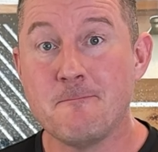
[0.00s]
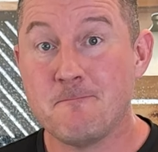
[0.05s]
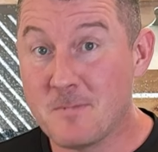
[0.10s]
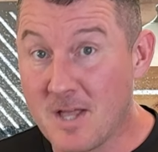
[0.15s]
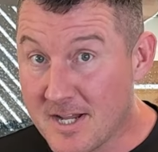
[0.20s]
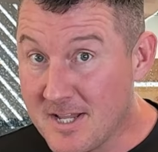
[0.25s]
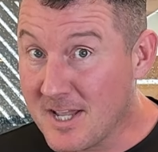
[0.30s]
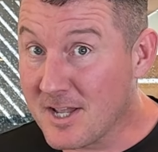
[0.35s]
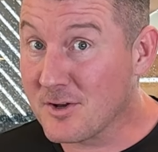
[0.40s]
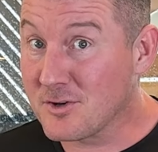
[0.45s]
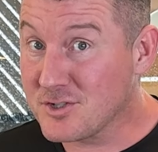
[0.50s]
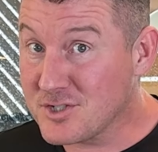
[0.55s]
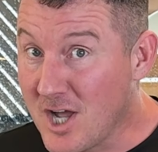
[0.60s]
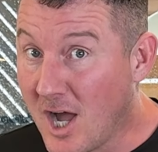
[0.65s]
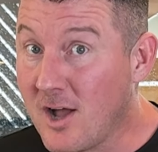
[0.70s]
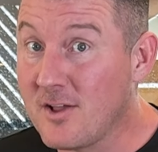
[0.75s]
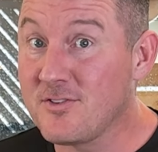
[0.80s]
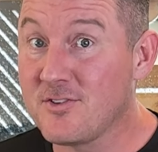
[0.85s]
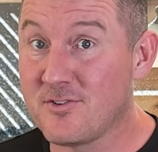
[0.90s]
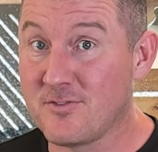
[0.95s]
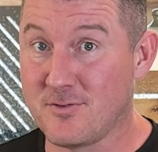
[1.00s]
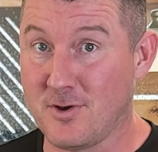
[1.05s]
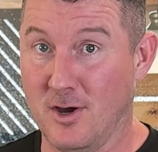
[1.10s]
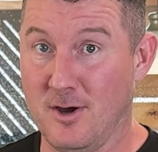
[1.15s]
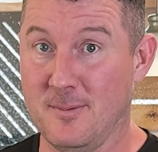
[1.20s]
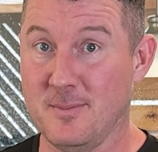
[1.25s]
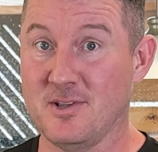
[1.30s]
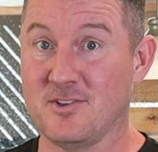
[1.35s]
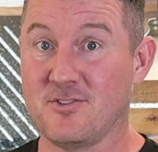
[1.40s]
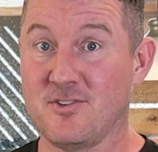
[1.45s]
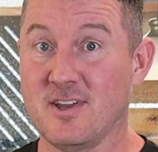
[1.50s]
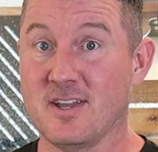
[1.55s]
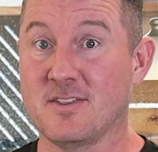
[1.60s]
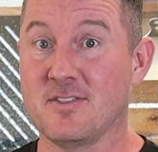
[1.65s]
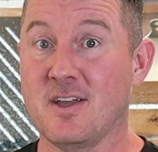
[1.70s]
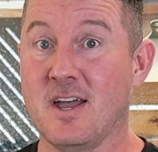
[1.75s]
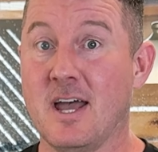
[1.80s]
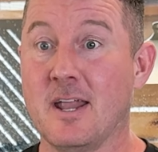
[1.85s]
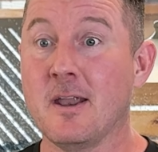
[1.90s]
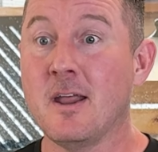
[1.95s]
I get tons of comments like
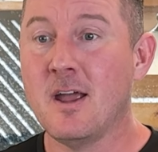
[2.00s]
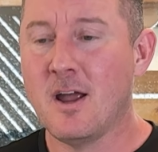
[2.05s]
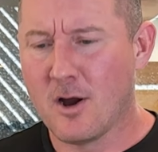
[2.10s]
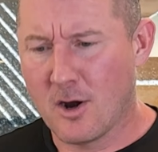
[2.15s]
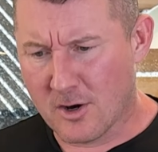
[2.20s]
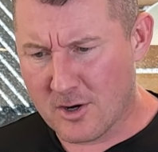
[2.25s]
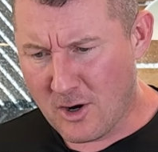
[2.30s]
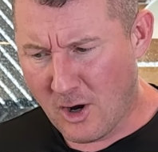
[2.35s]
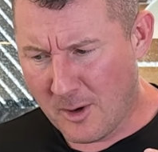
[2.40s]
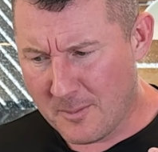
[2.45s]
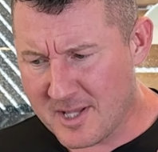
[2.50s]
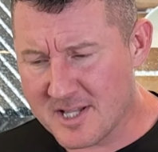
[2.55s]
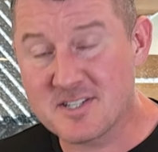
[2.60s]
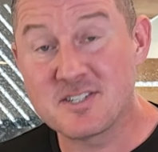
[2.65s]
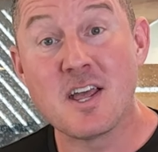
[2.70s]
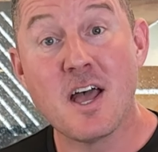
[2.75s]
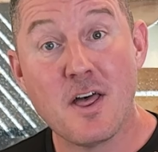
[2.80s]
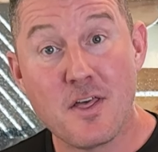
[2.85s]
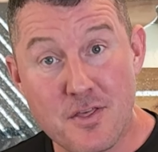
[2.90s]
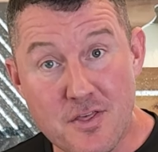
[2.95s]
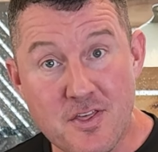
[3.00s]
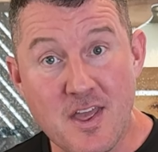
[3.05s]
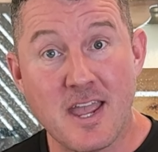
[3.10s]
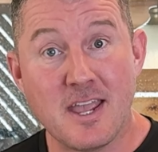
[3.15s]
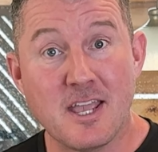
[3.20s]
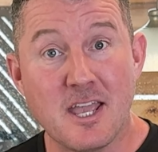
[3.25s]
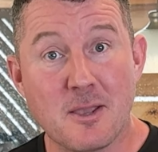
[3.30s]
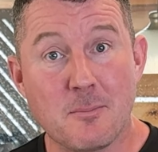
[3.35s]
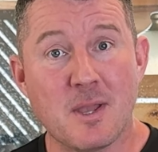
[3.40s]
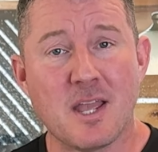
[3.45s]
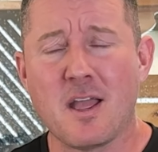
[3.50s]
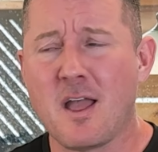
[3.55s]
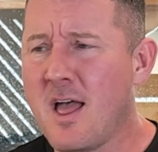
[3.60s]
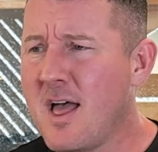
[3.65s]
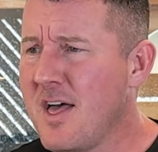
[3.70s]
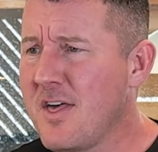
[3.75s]
that. Or comments thanking me.